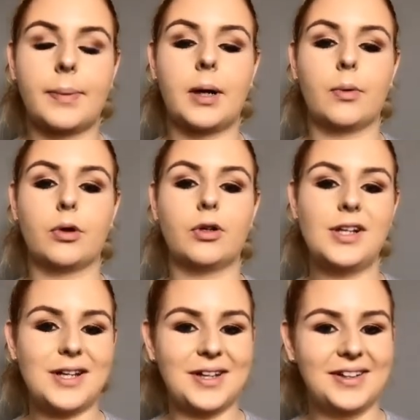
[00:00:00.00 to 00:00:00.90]
but we're going
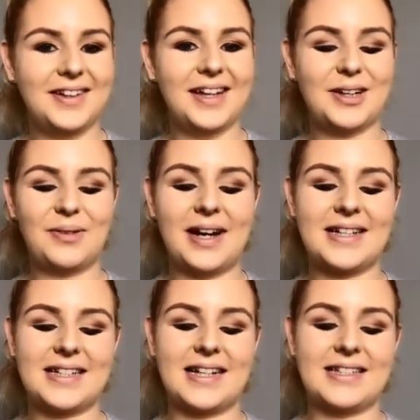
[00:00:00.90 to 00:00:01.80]
to go
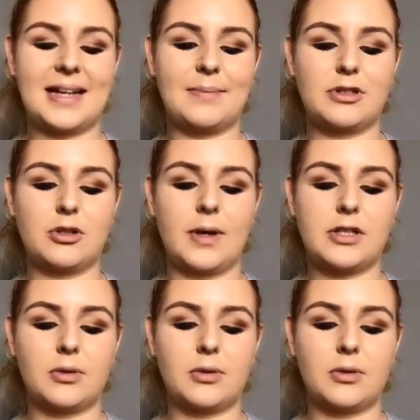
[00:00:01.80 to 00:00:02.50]
ahead and attempt to do it.